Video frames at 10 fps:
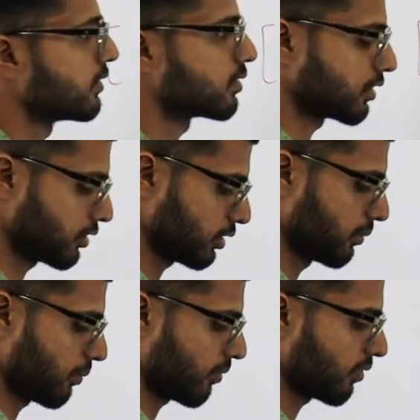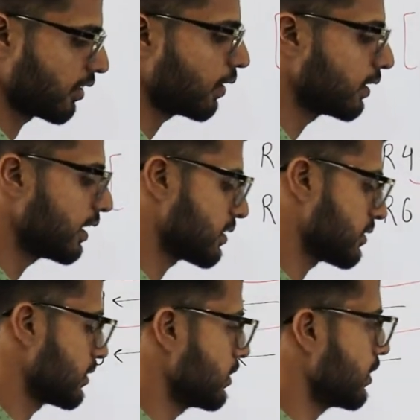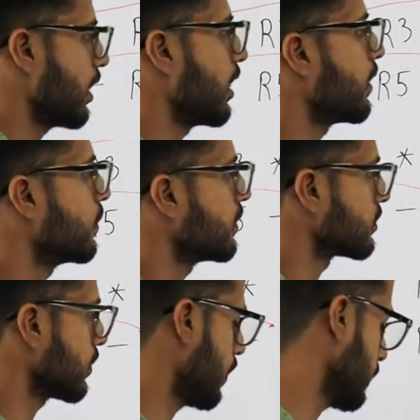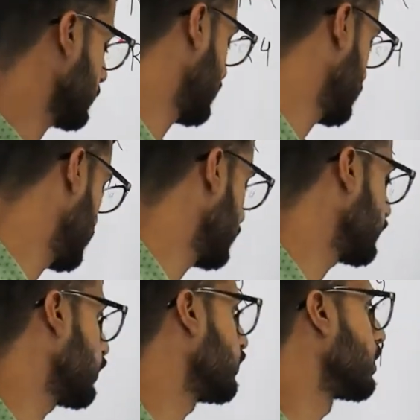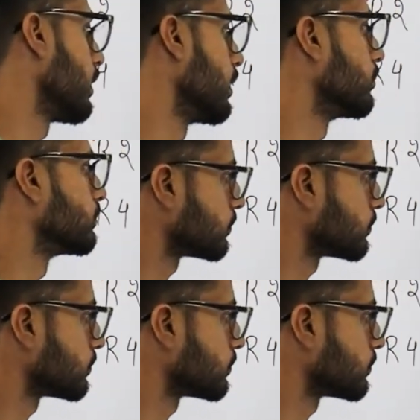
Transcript: instruction. Now let's see how is operand being forwarded.